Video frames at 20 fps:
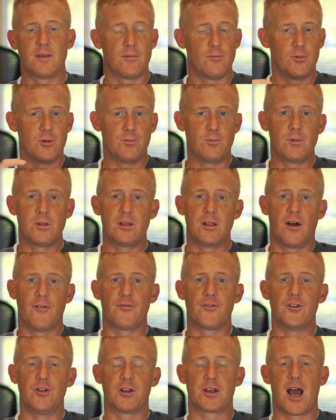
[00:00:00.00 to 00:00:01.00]
we'd
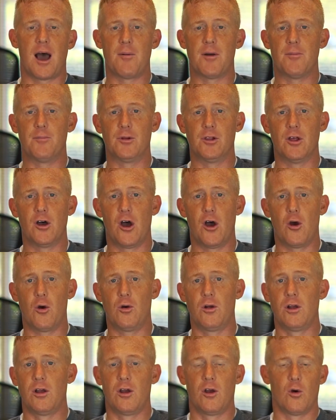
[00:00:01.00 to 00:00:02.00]
love for you to comment
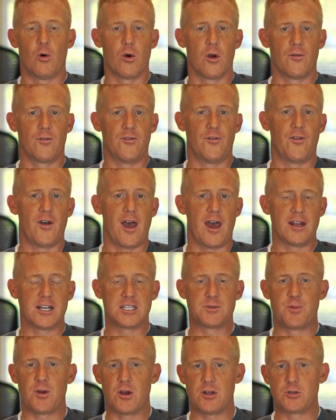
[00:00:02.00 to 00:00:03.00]
below, or if you've had
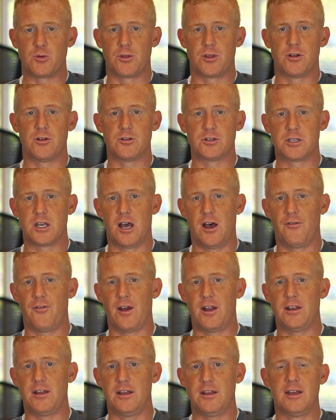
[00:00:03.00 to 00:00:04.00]
experience with it yourself,
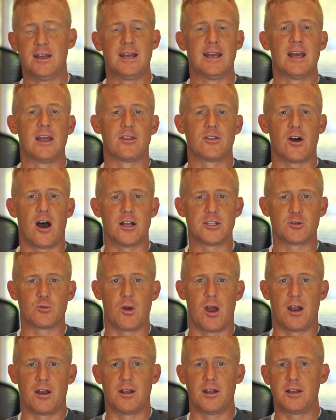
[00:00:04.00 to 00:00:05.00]
any thoughts
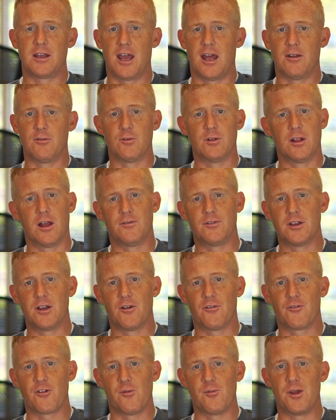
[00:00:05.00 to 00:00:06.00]
around it, again, we'd love to
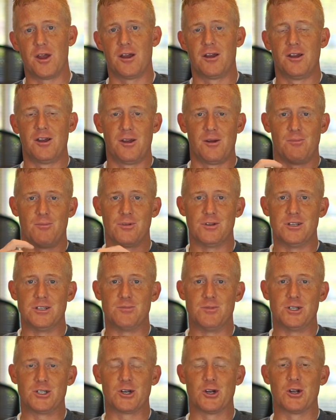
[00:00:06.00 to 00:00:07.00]
hear from you. Please
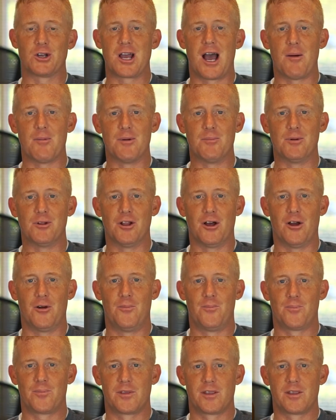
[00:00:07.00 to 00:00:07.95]
be sure to comment below.